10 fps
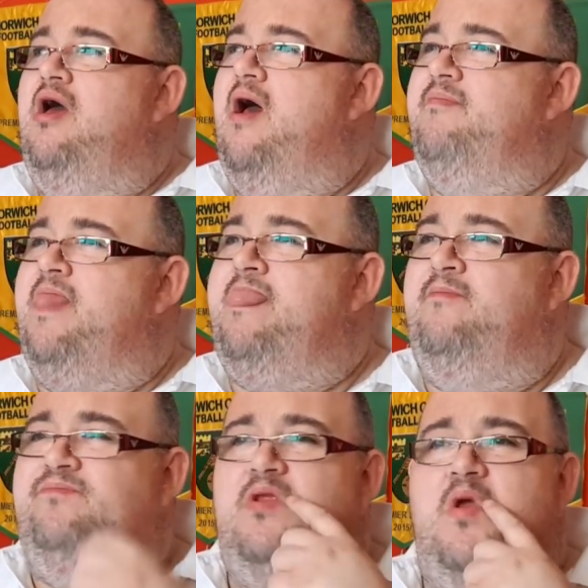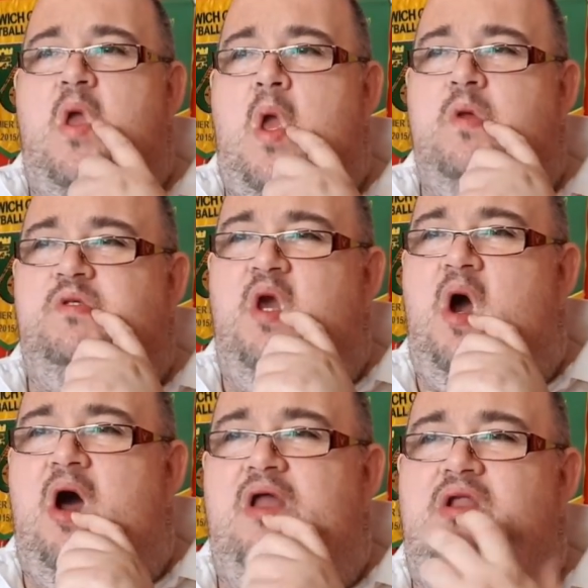Was it?
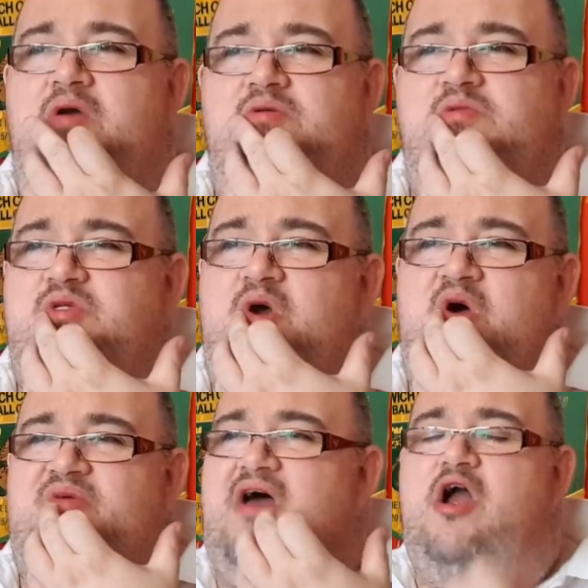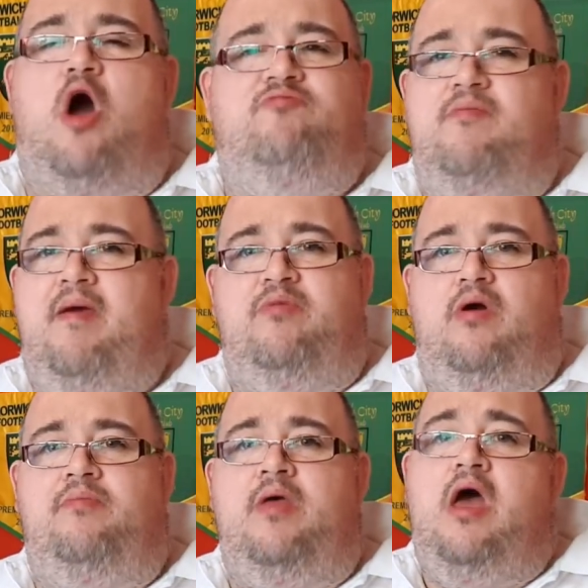Oh, no, it wasn't half. I can't
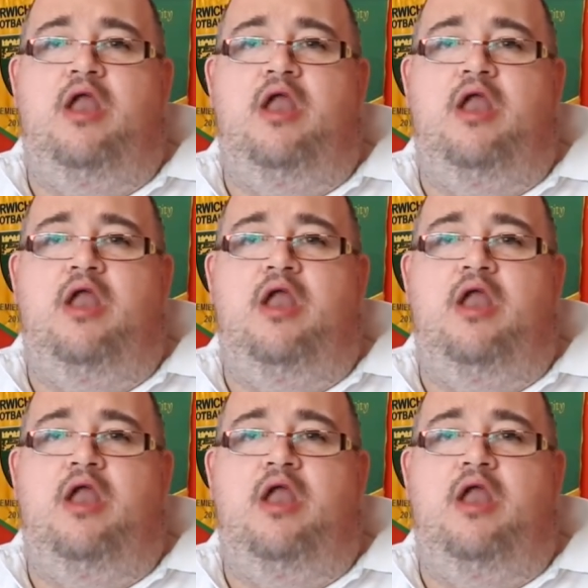remember.